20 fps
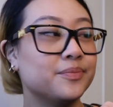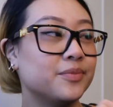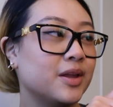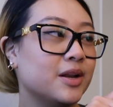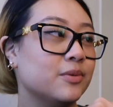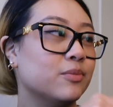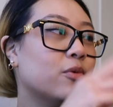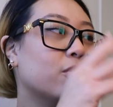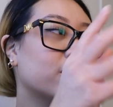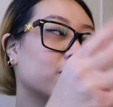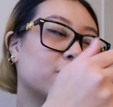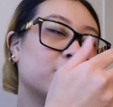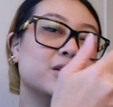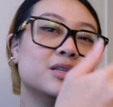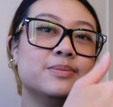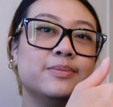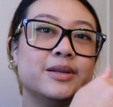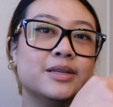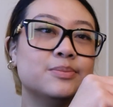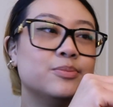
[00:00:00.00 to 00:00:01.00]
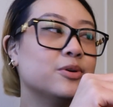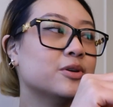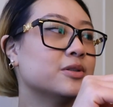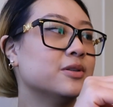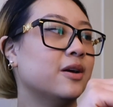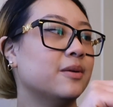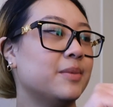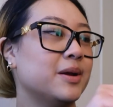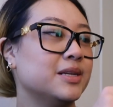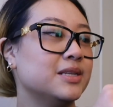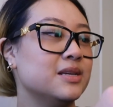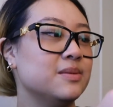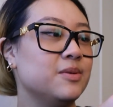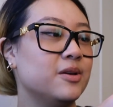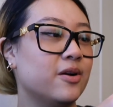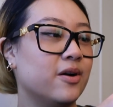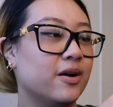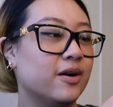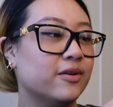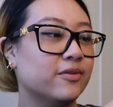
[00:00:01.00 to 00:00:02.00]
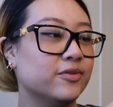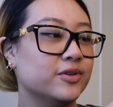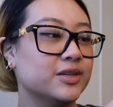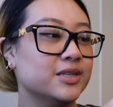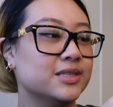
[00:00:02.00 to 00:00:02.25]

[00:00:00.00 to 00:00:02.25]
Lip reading: and more Christmas books on my TBR for